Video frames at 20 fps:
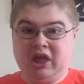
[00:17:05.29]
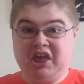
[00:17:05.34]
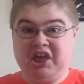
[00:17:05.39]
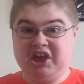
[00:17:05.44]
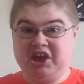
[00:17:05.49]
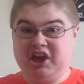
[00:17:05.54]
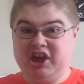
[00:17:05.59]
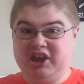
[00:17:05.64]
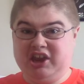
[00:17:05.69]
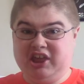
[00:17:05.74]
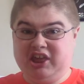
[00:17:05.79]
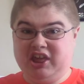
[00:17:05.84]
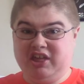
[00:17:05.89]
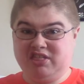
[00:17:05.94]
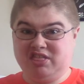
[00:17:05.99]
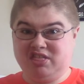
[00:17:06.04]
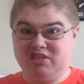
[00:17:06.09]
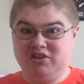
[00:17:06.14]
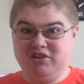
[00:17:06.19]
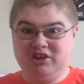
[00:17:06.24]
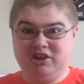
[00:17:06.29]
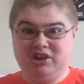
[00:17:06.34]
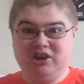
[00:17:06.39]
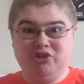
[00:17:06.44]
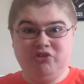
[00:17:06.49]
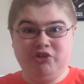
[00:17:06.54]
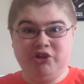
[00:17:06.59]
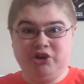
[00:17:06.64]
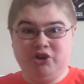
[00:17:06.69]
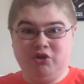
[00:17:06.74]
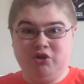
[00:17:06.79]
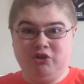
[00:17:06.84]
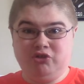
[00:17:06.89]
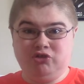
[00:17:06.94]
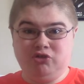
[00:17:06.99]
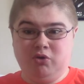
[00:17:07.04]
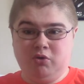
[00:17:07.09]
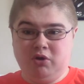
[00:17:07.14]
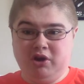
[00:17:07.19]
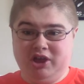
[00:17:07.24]
it kind of gets a little
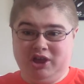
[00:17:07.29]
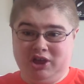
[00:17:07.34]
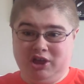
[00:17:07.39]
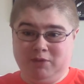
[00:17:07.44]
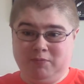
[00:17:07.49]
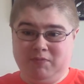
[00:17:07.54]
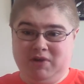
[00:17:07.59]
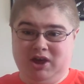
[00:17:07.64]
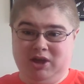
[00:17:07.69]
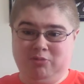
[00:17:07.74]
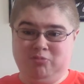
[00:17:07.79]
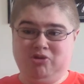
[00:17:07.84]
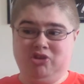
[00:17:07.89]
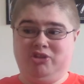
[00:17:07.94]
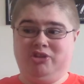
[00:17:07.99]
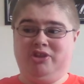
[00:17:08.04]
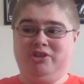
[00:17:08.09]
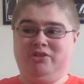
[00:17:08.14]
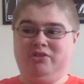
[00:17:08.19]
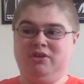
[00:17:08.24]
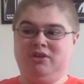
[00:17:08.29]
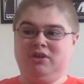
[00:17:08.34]
annoying, in my opinion.